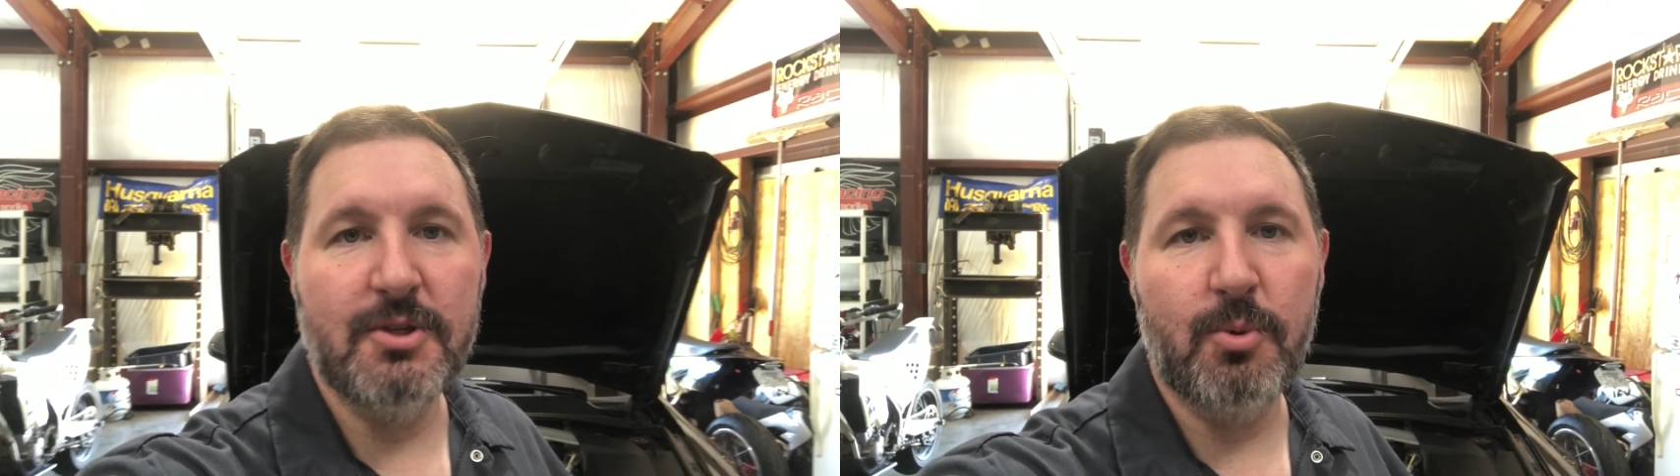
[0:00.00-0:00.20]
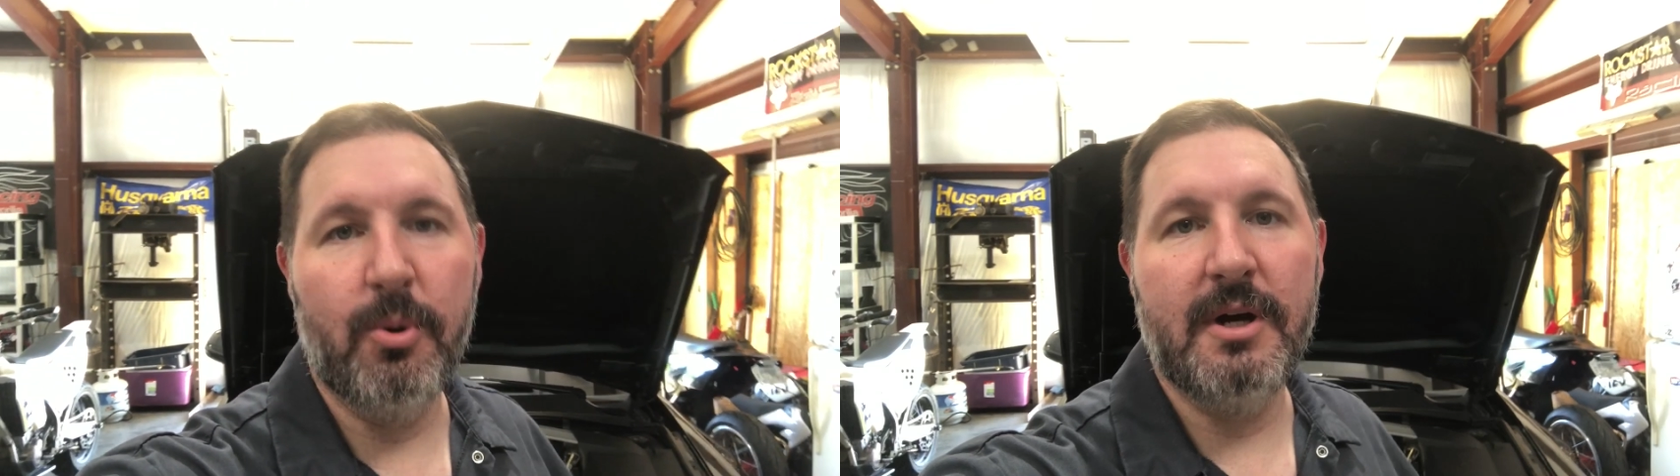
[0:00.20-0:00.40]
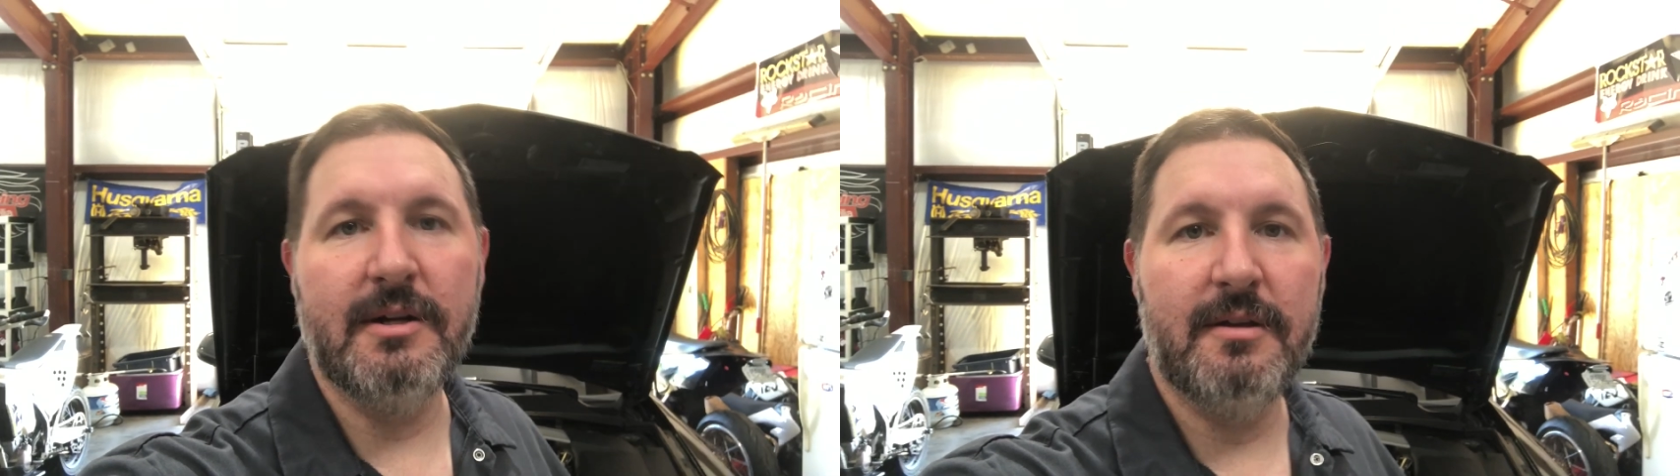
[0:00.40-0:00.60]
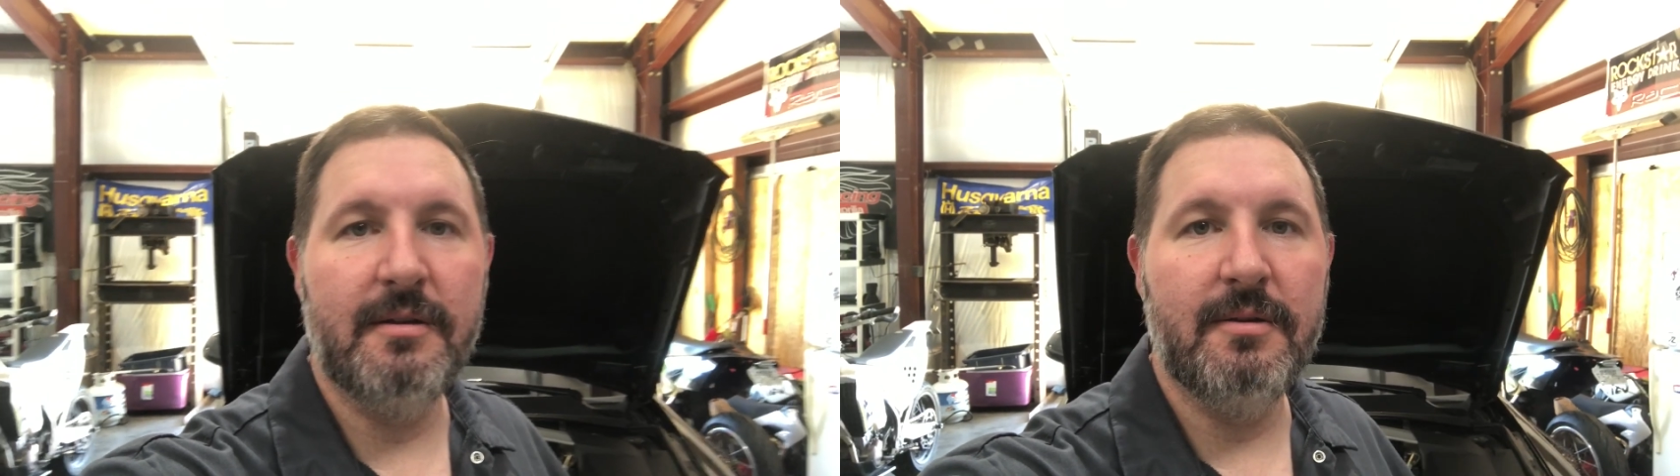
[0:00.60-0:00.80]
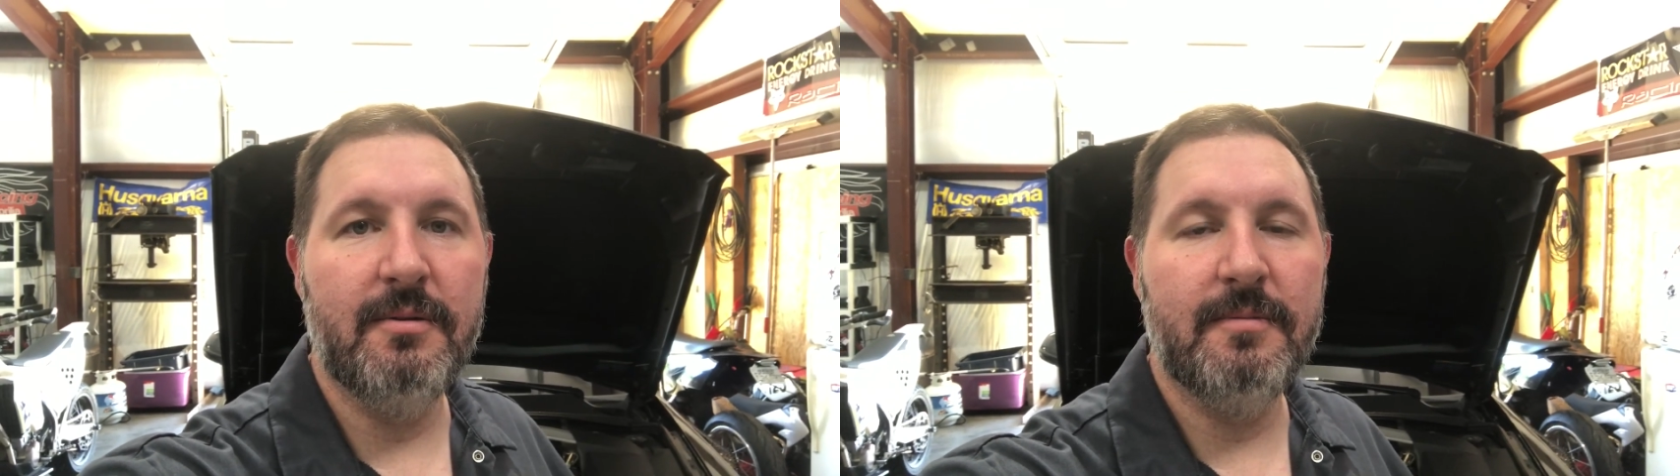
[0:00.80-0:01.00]

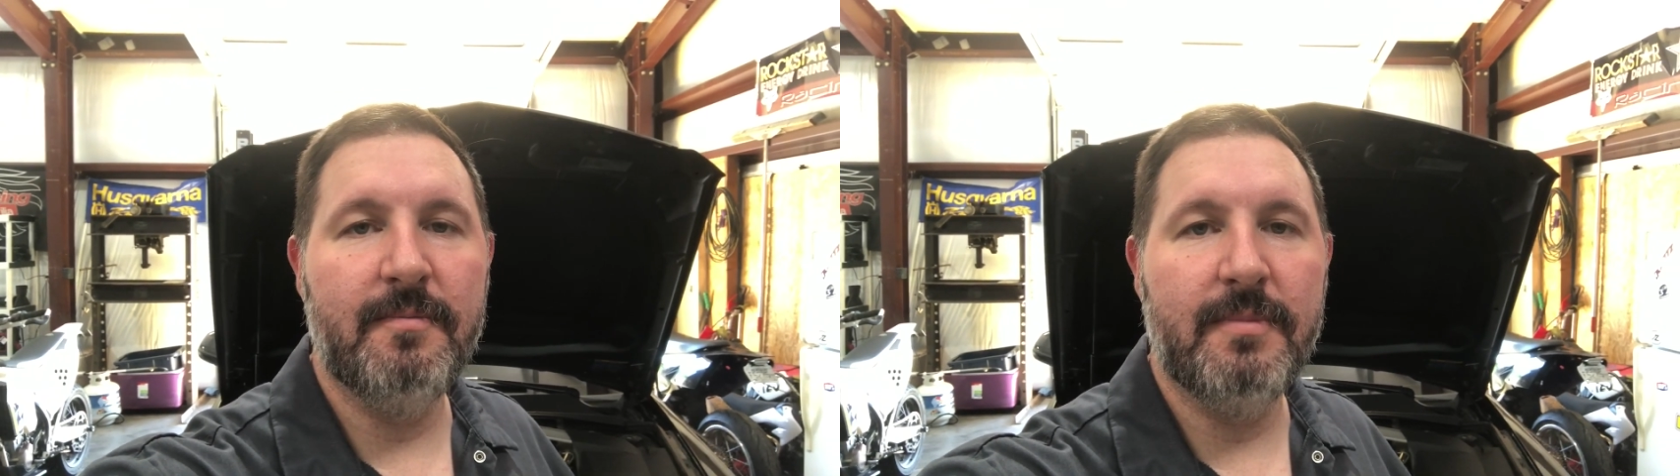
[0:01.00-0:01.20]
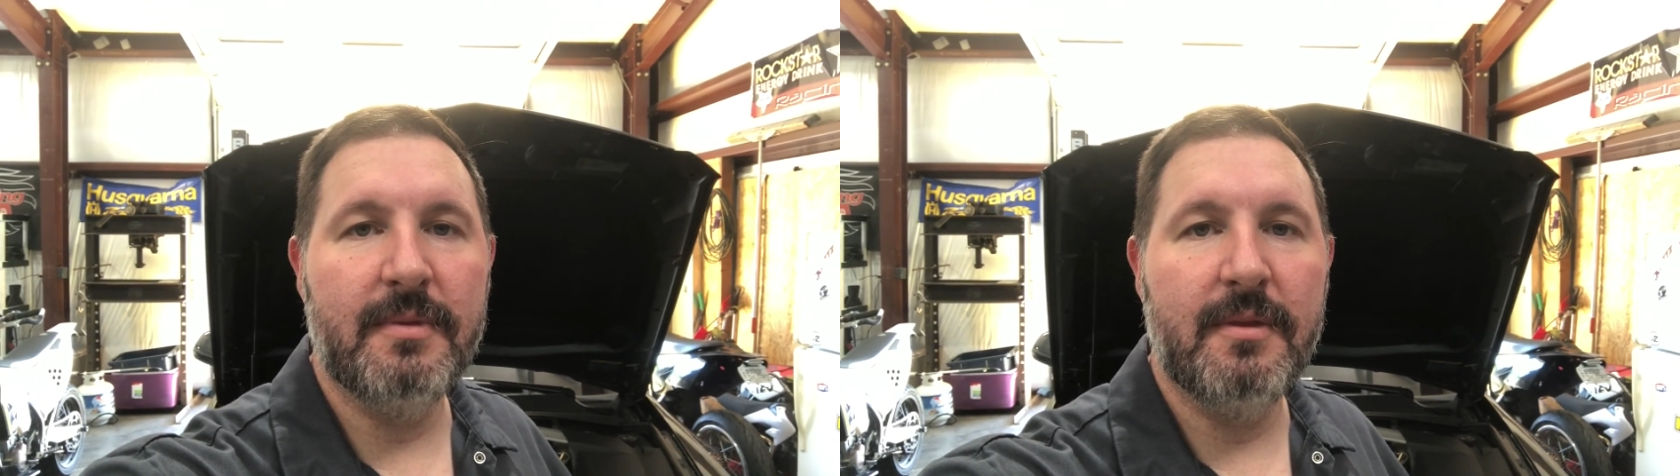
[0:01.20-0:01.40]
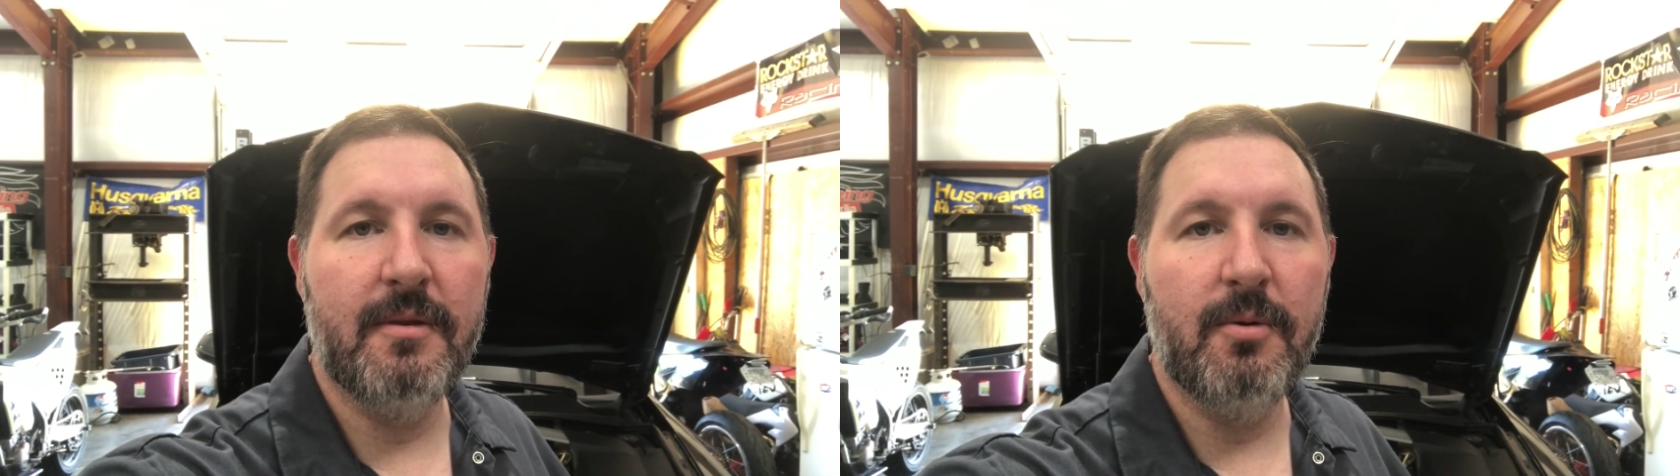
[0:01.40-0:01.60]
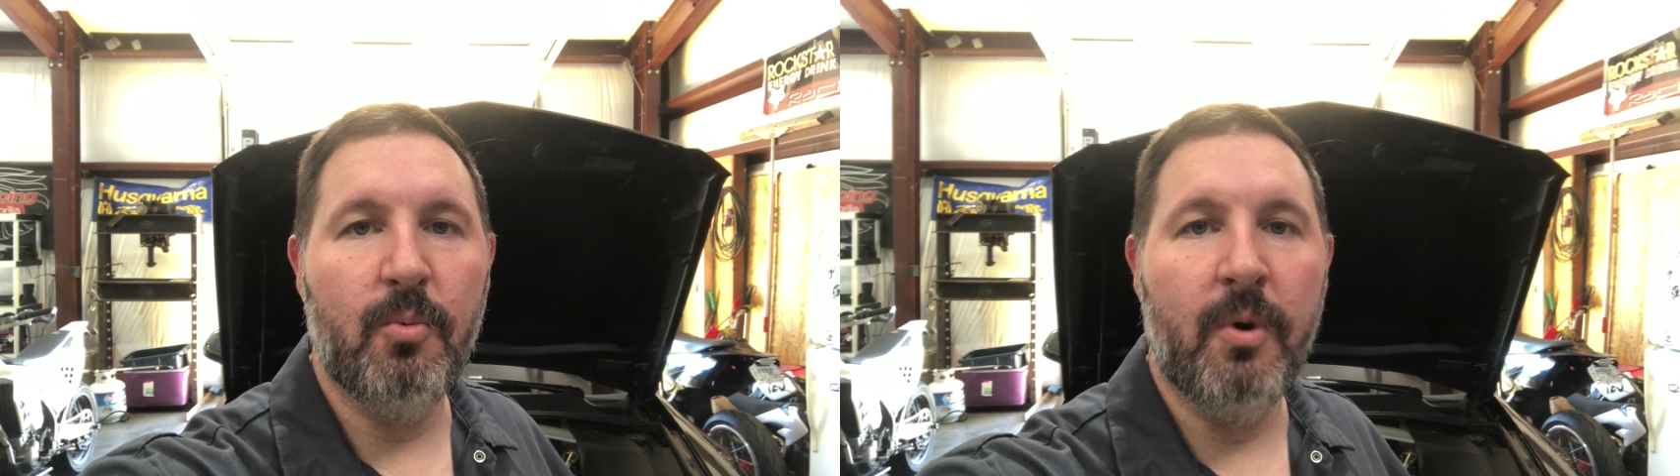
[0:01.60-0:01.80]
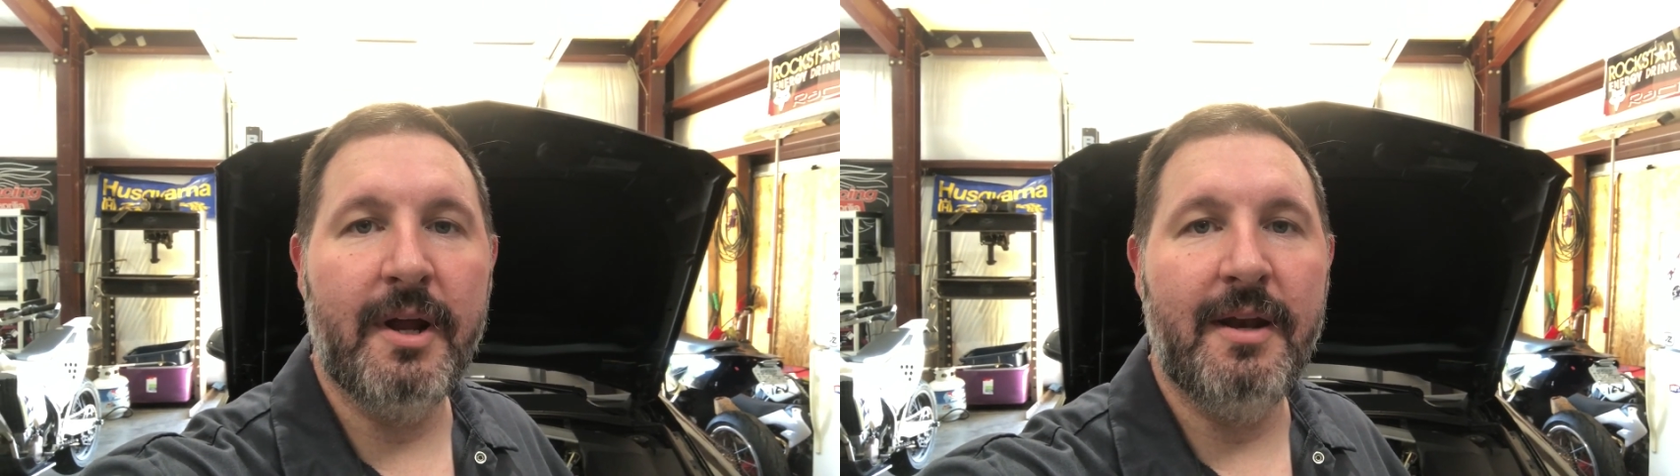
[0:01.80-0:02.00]

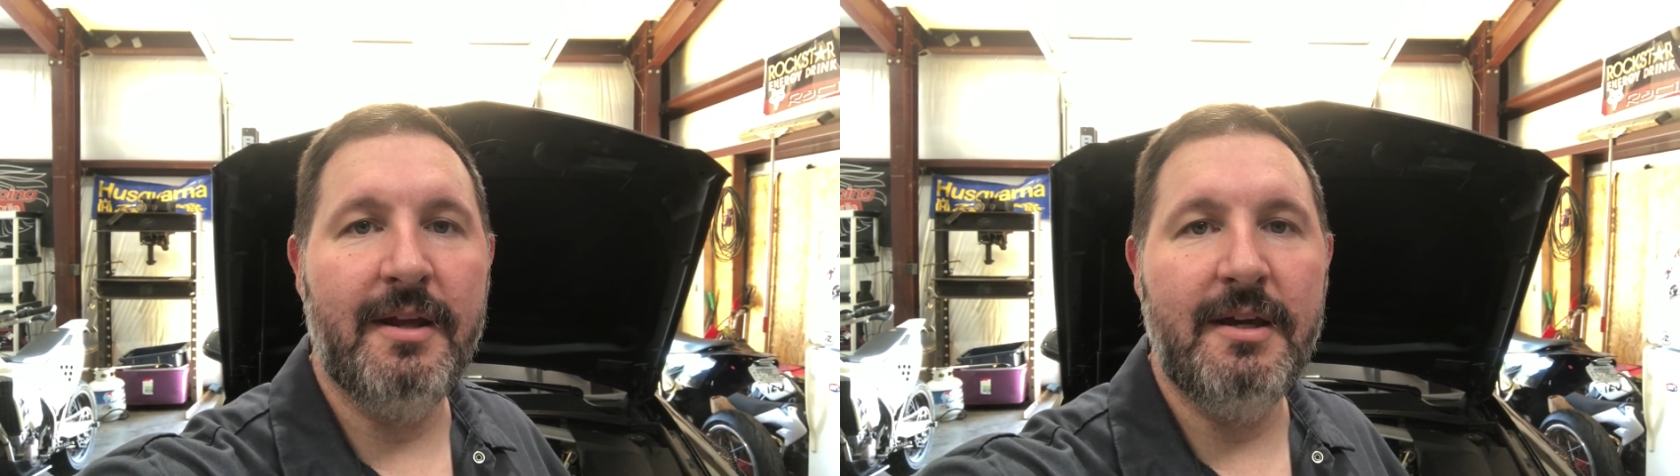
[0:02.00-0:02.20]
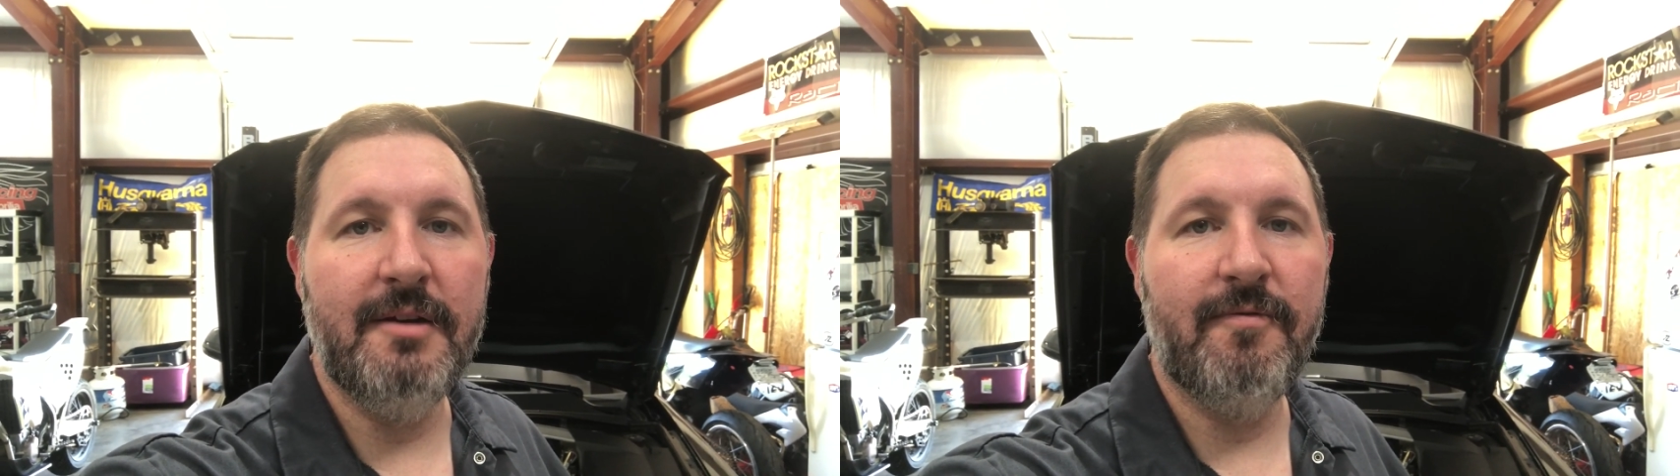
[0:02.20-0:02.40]
what I need